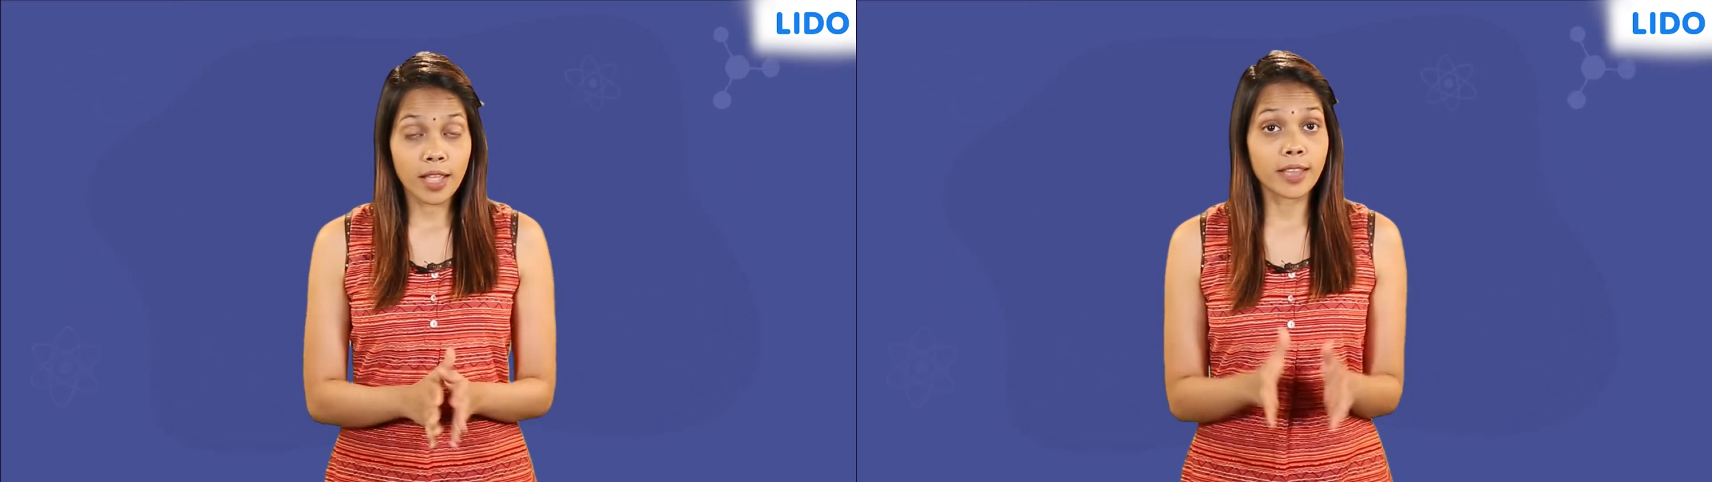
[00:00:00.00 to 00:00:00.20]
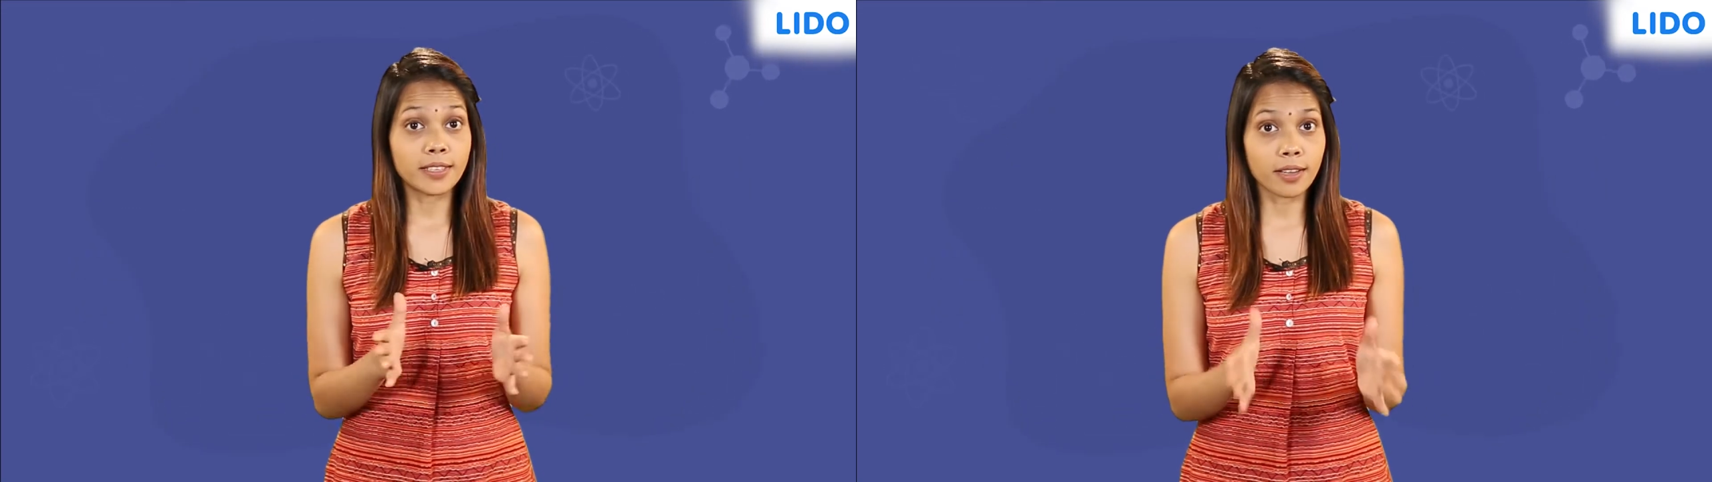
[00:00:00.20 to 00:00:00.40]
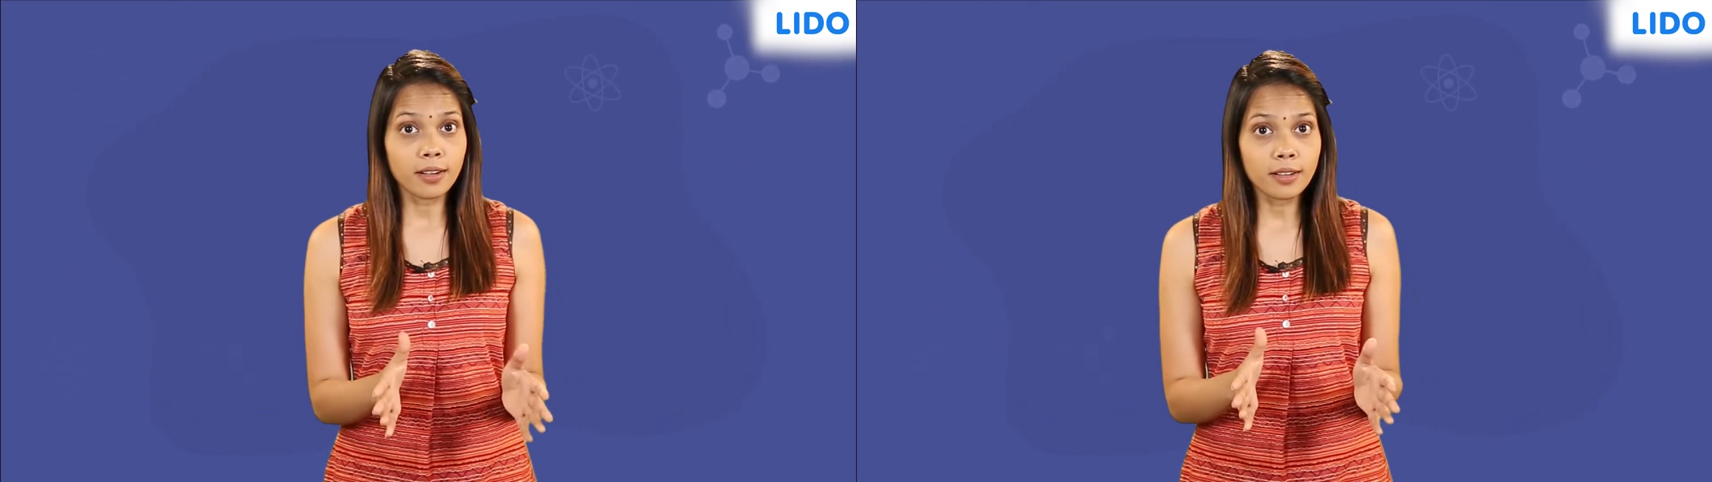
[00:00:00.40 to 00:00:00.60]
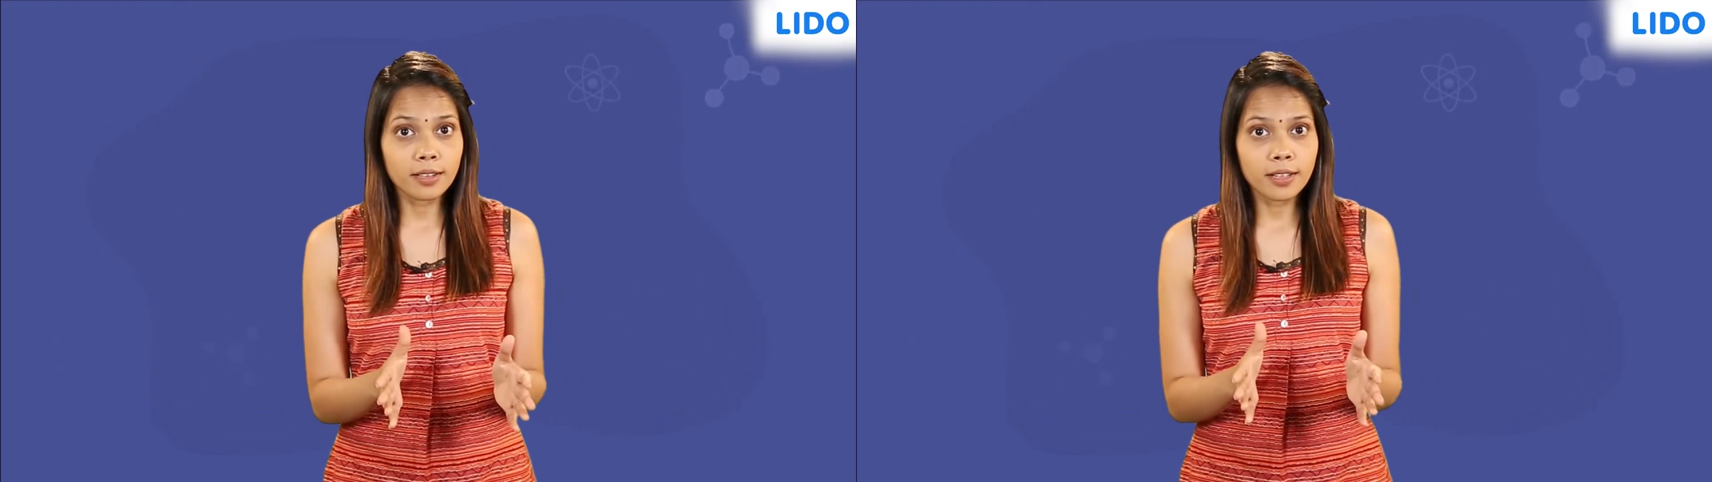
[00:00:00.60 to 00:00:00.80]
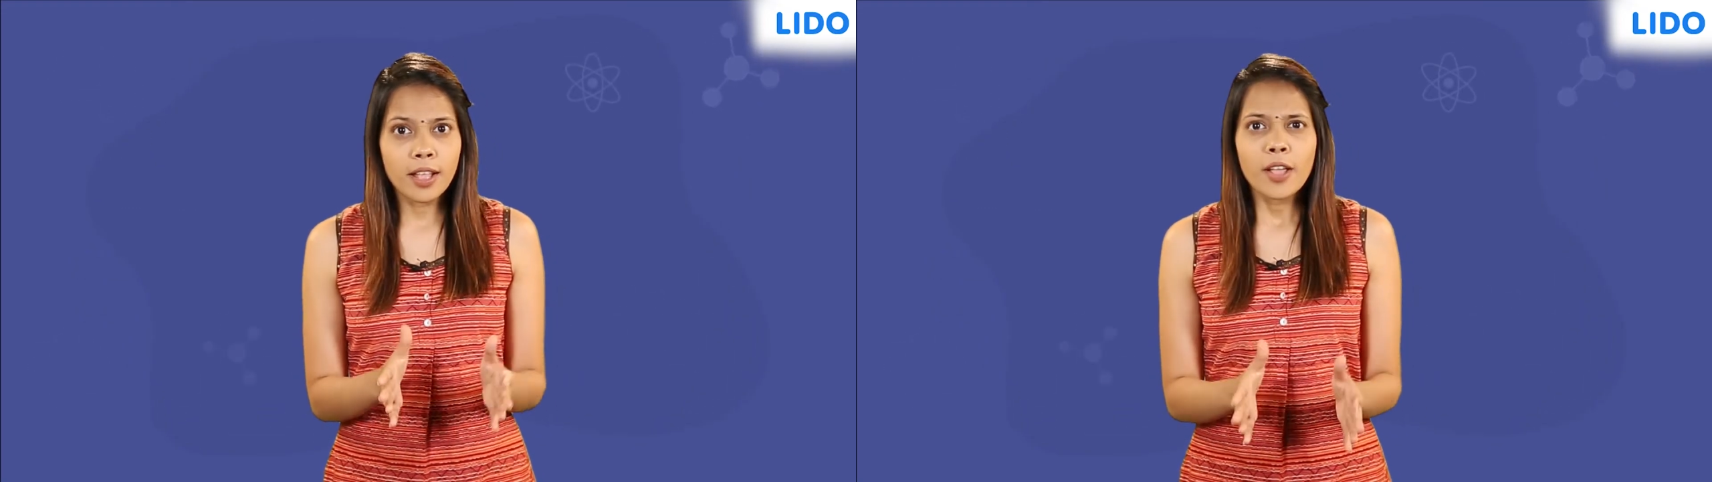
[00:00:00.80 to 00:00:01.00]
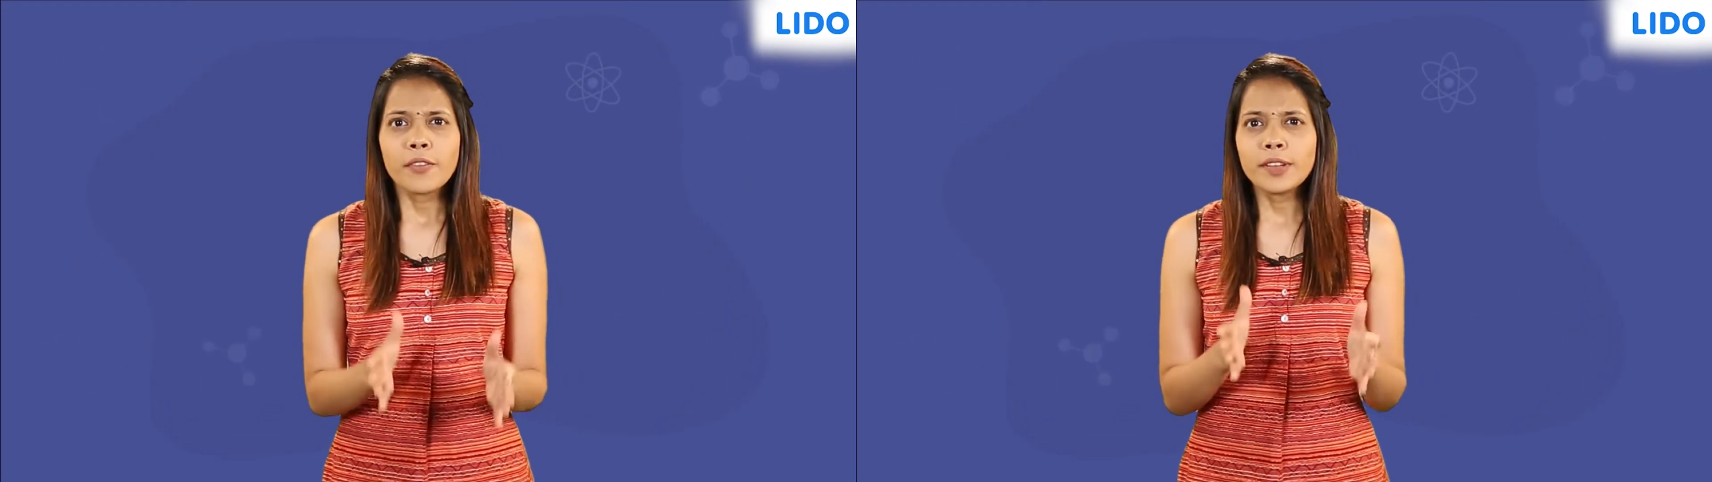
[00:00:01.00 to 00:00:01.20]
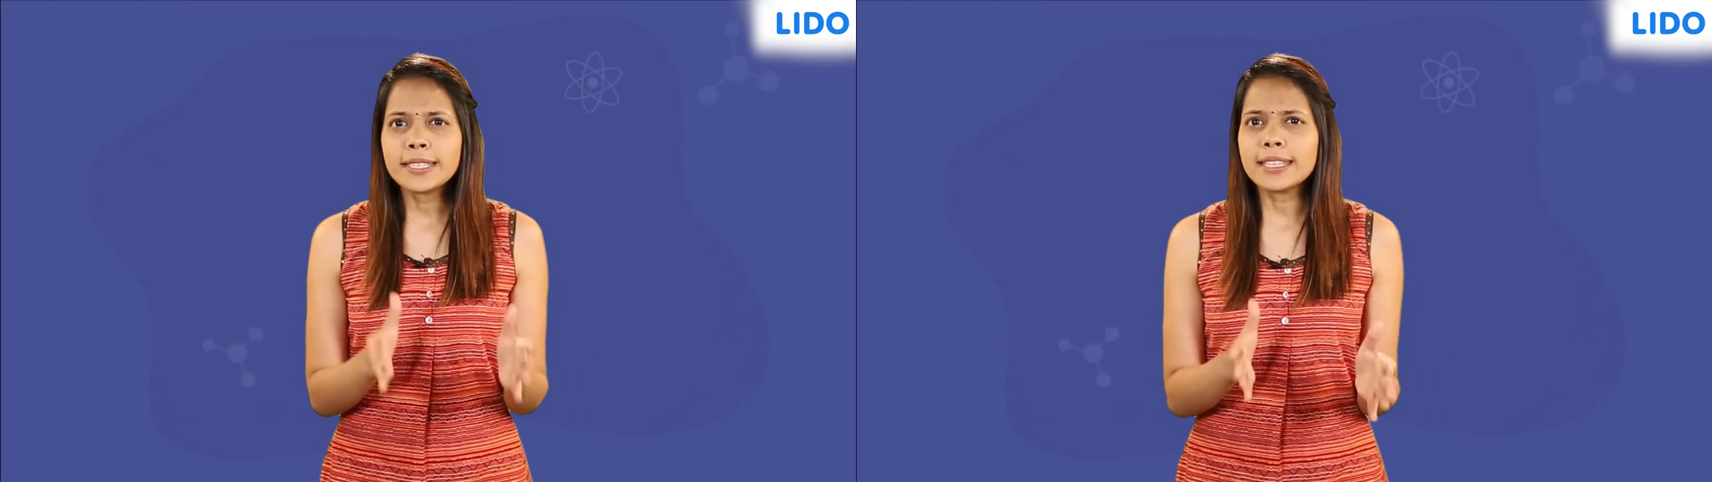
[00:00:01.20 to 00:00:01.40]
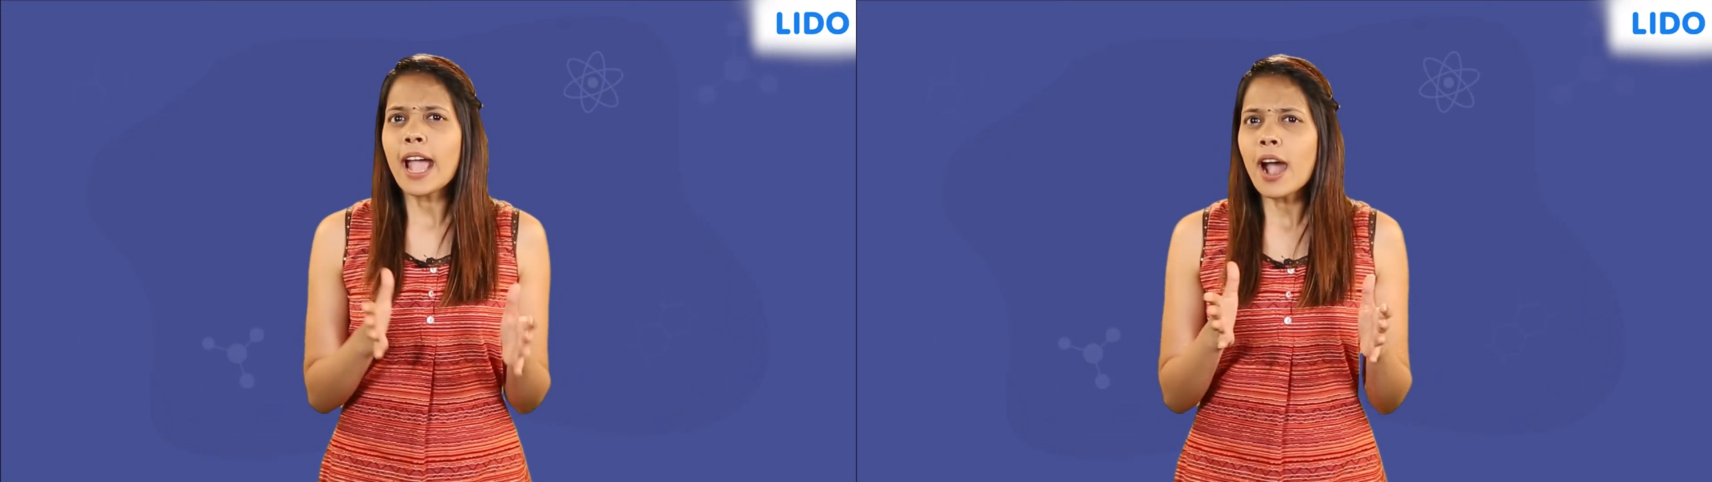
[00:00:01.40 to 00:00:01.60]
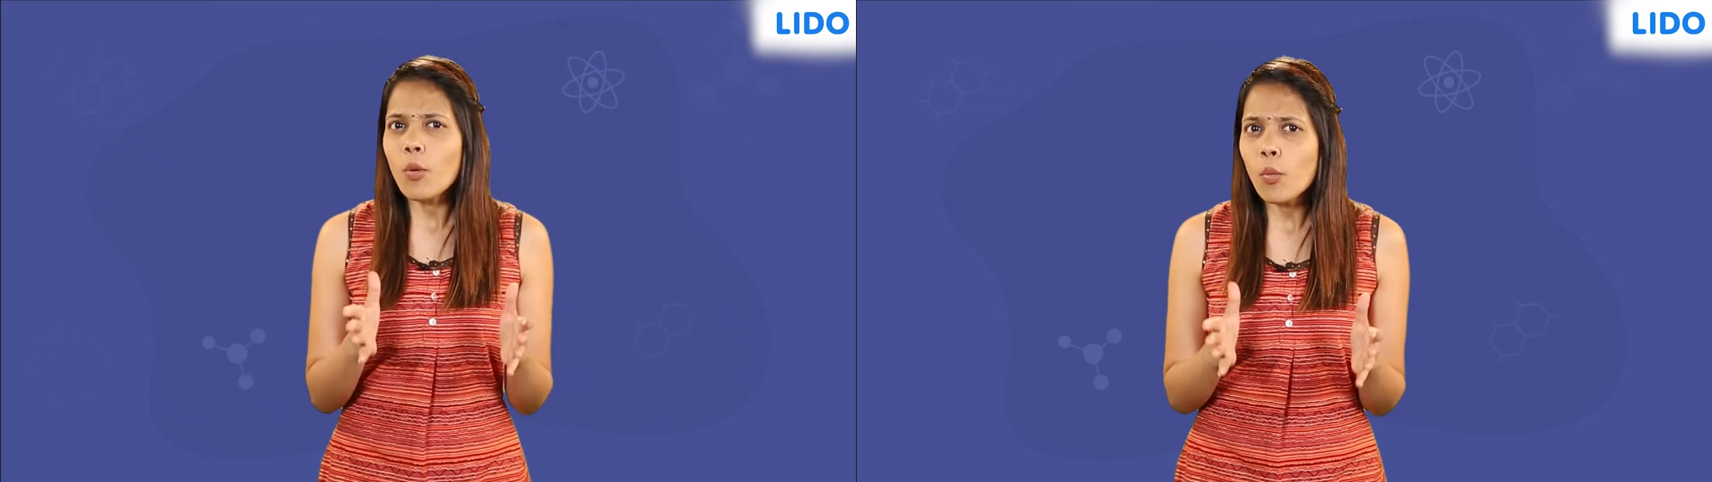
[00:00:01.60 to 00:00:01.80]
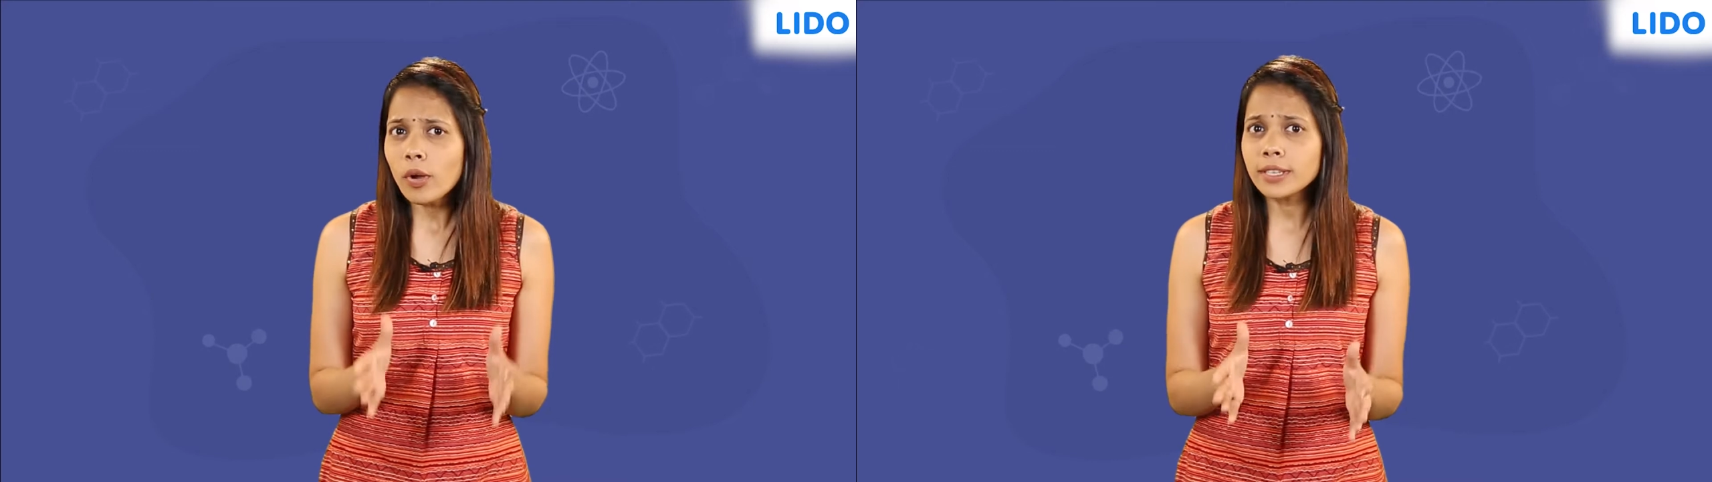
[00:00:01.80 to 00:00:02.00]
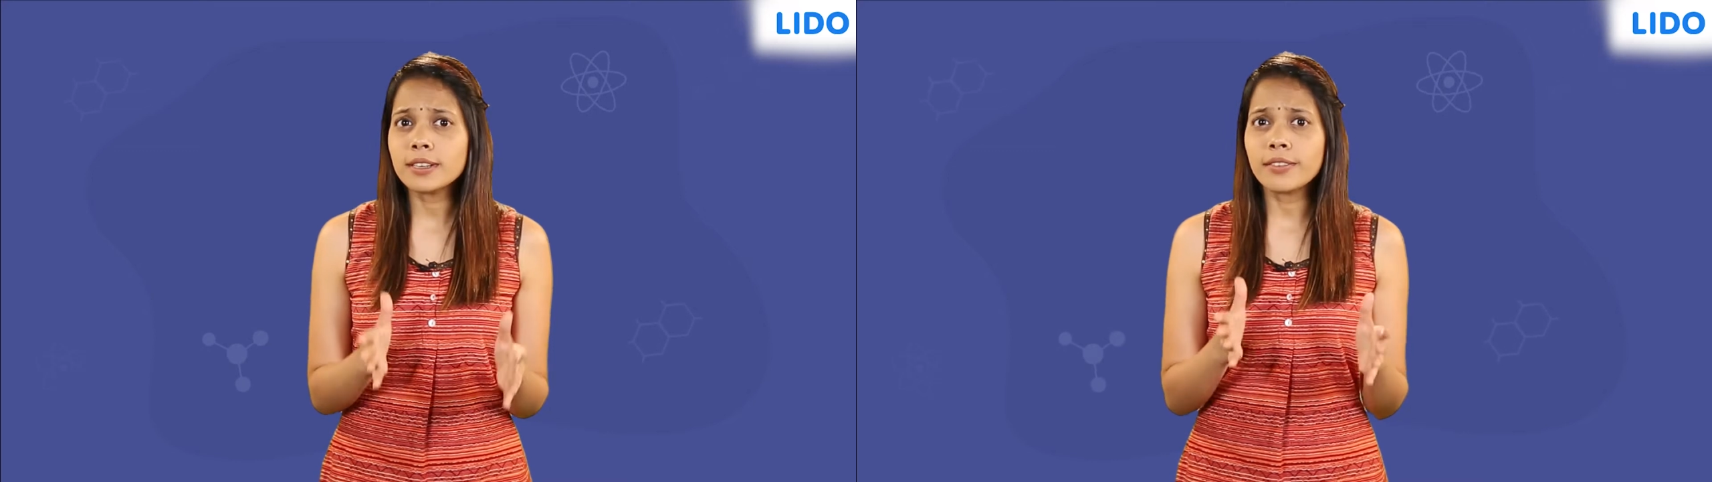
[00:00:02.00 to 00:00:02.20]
Here, we'll see how water